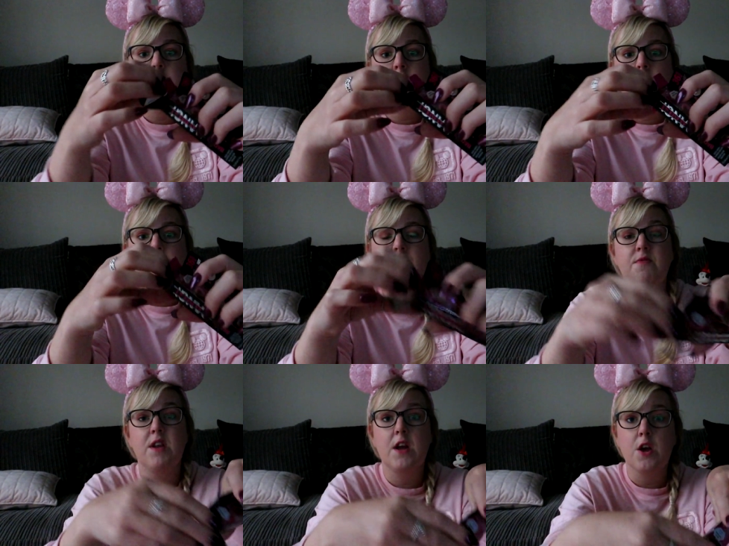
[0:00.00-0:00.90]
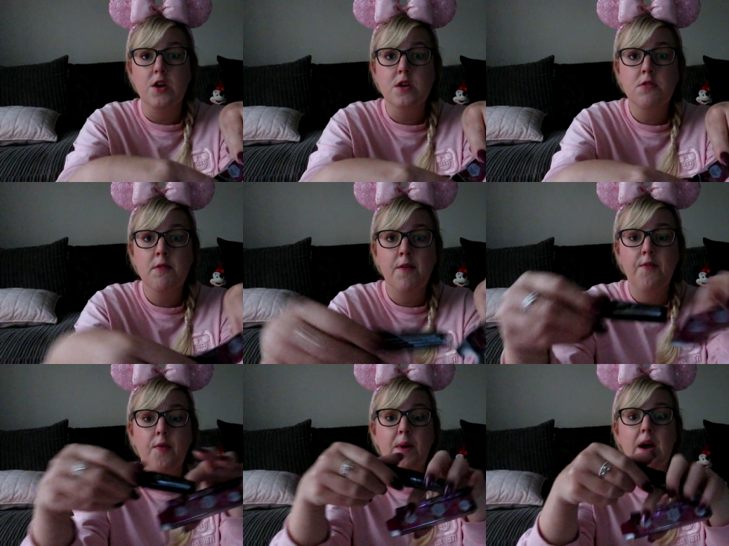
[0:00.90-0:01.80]
actually was really good
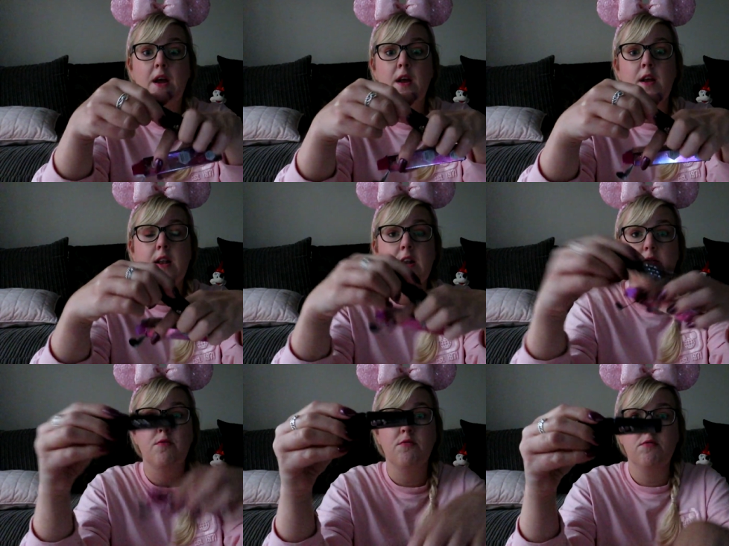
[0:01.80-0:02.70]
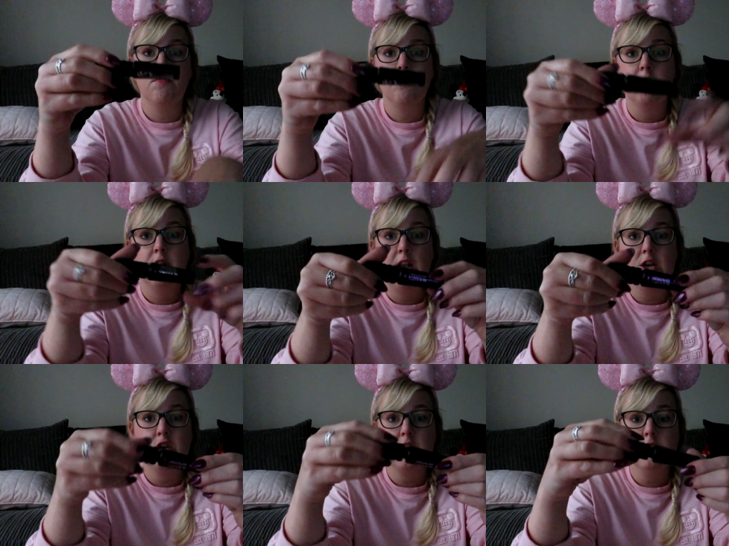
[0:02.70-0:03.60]
for my little
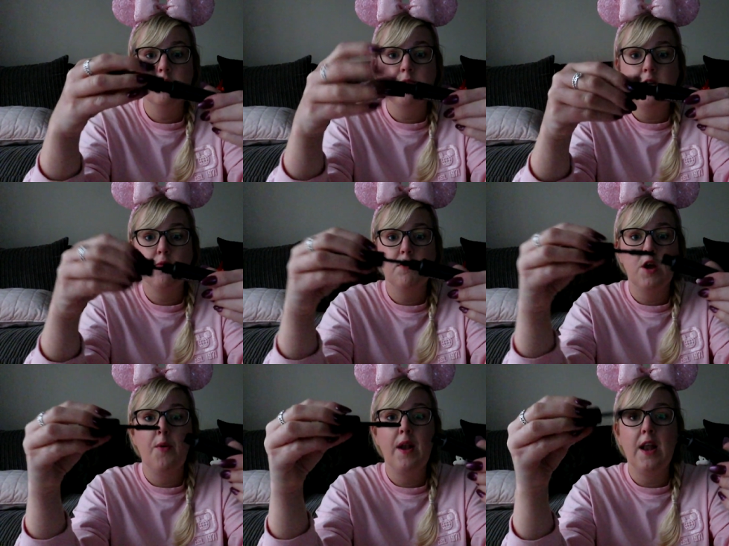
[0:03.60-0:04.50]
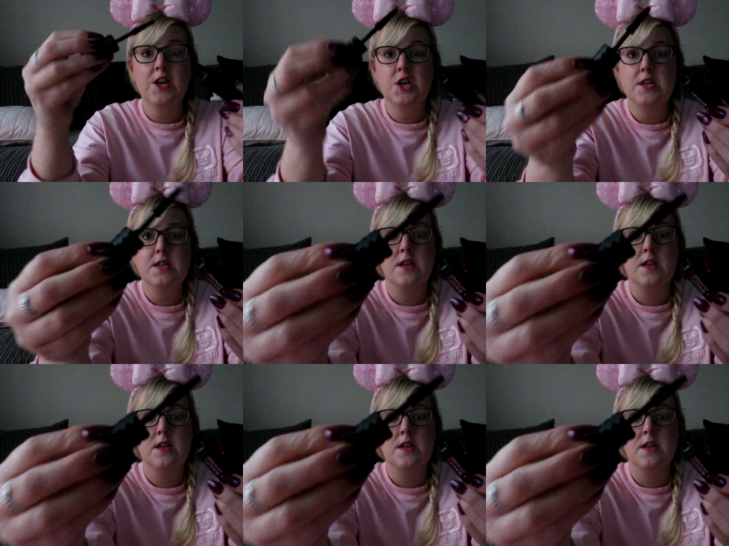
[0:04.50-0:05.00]
lashes, my little lower lashes